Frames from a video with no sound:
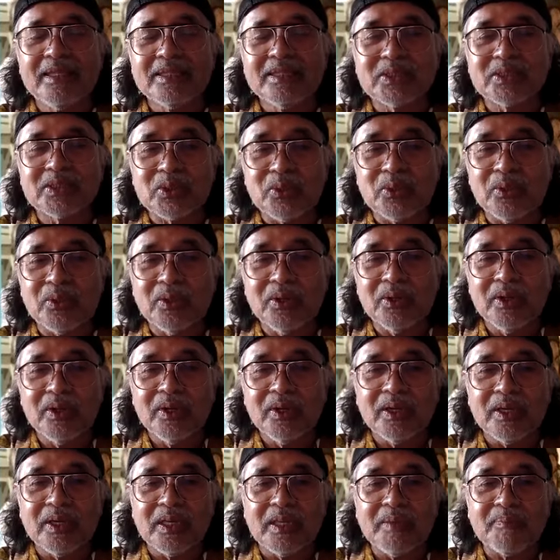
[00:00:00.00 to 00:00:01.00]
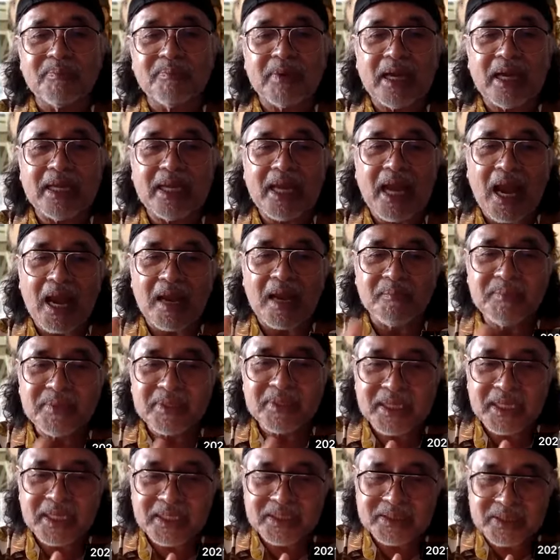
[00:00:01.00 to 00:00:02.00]
So if I
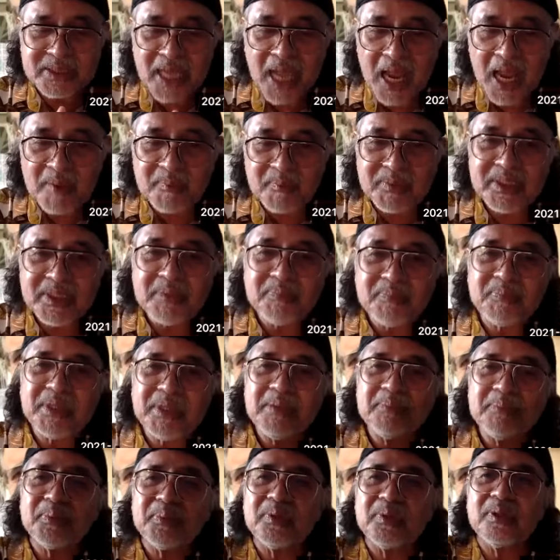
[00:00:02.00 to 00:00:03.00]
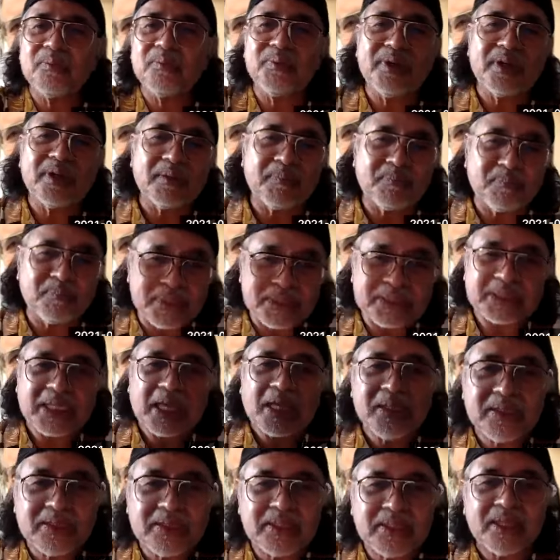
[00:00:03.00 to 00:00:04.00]
average how many people we are
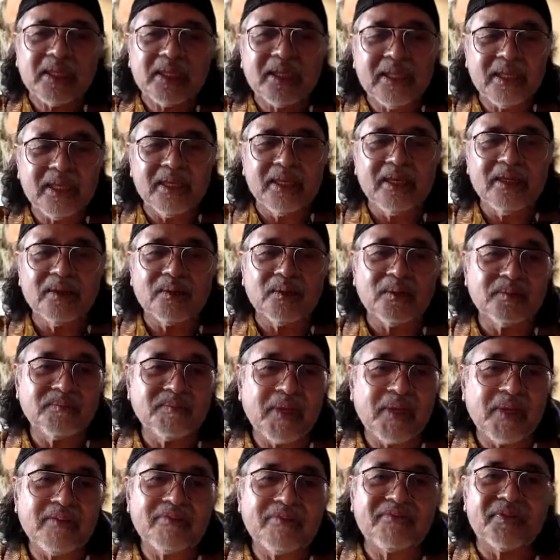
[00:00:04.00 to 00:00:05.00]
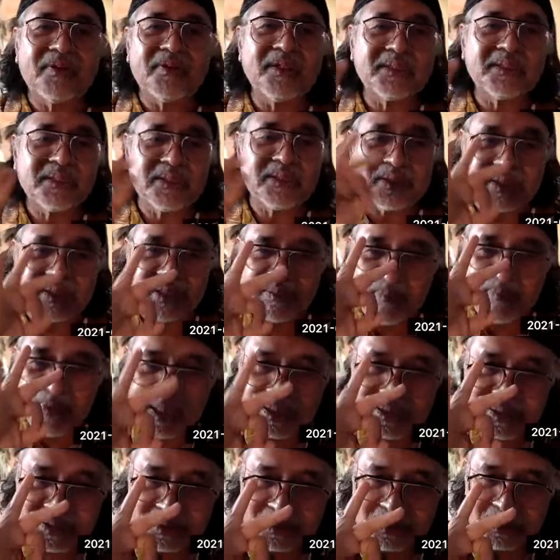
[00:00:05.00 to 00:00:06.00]
presenting on my first 3
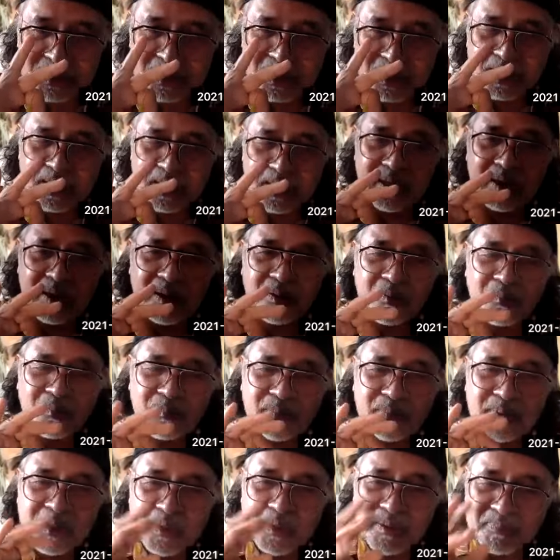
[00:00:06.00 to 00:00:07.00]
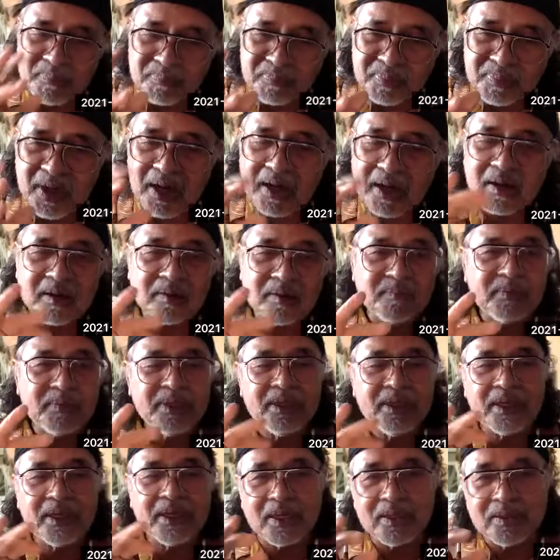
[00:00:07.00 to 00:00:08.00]
months, we
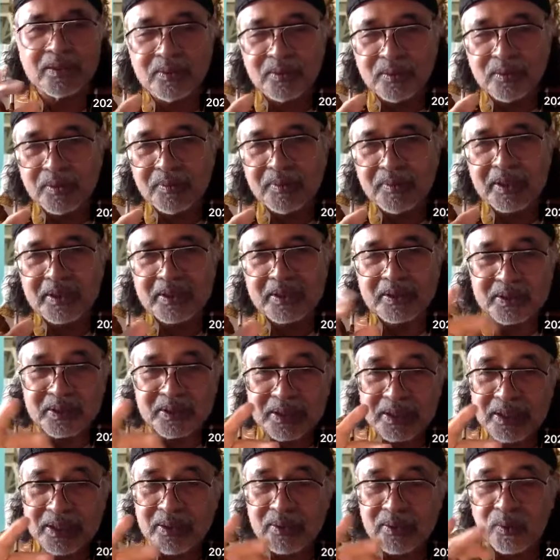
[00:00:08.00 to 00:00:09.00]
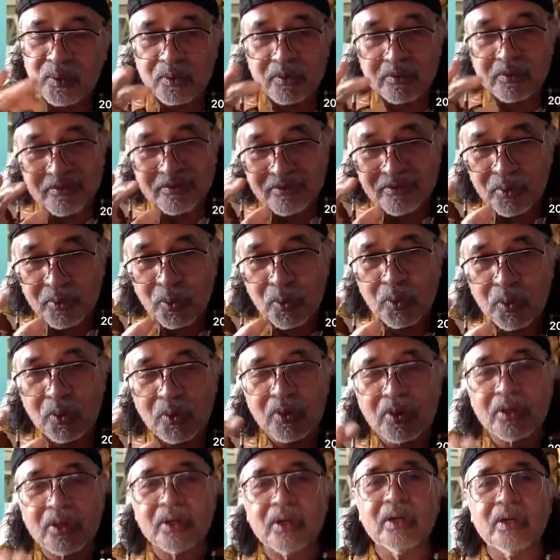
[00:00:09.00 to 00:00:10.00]
probably are doing 3 or
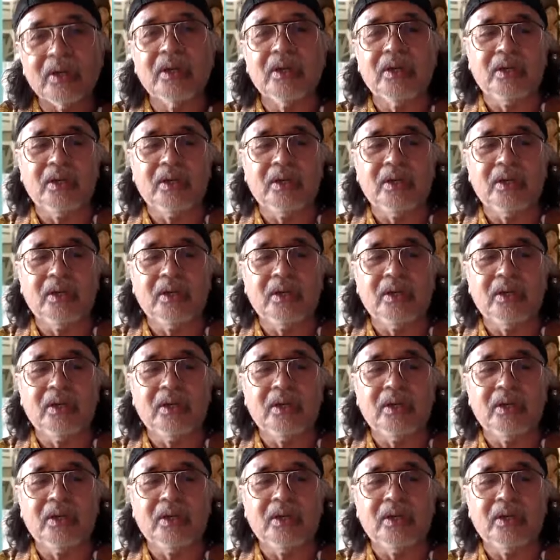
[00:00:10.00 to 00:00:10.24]
4